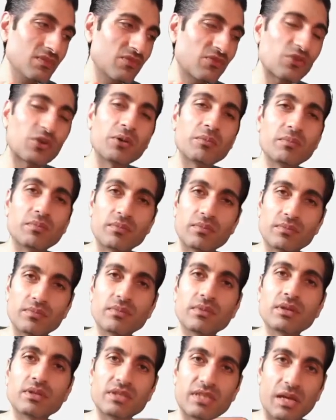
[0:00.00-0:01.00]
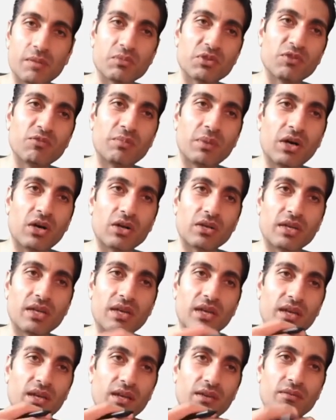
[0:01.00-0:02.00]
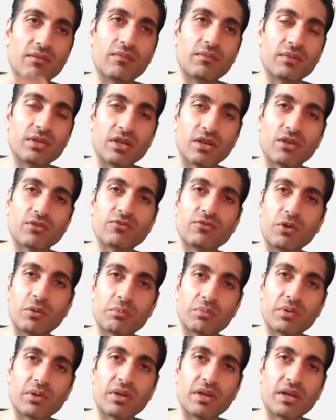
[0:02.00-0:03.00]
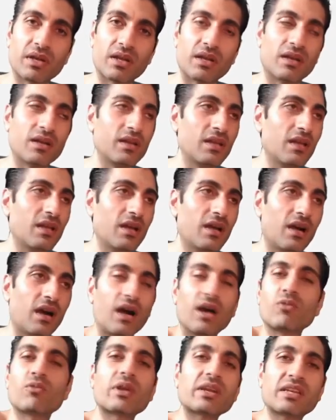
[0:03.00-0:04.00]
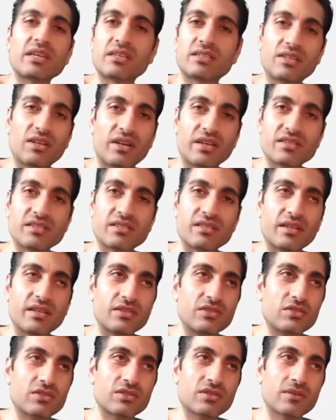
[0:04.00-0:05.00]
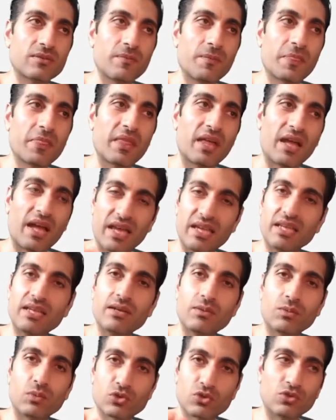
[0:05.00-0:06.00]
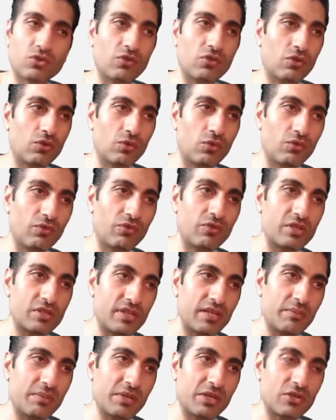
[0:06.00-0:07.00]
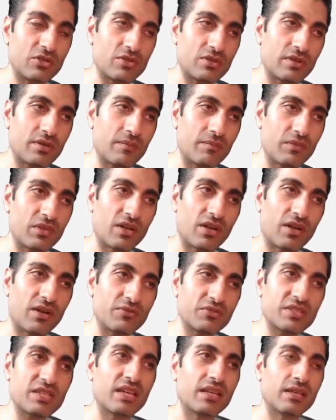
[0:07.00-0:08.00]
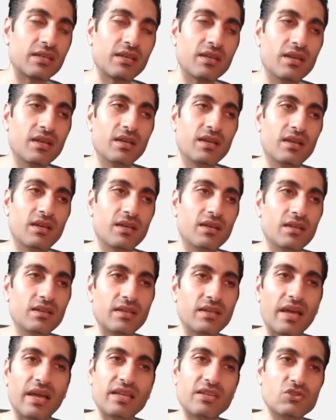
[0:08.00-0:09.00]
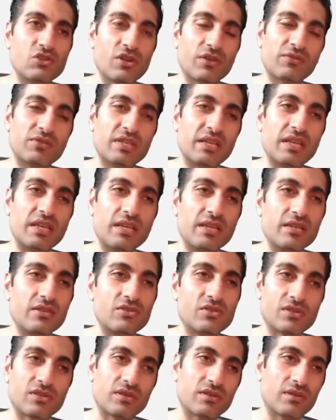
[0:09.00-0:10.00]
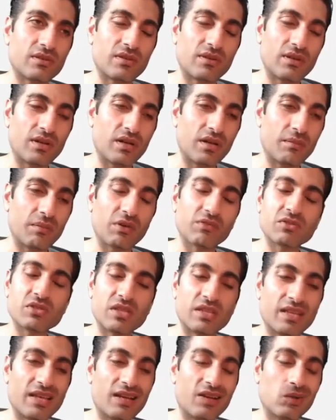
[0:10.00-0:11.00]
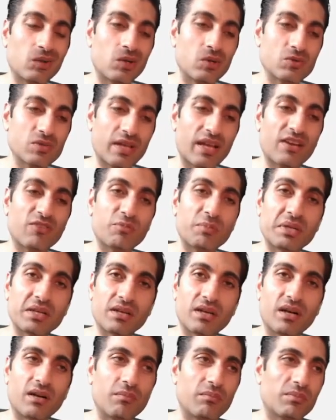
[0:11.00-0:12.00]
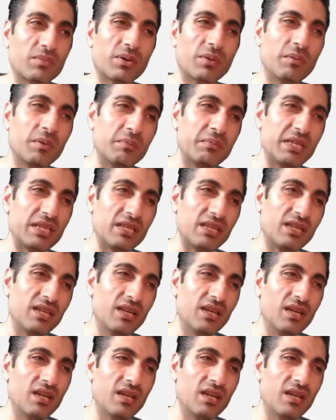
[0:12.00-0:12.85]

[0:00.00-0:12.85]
from depth of market, footprint. I recognize this. It was all obviously because, I've said the HFTs and obviously the algos have become probably,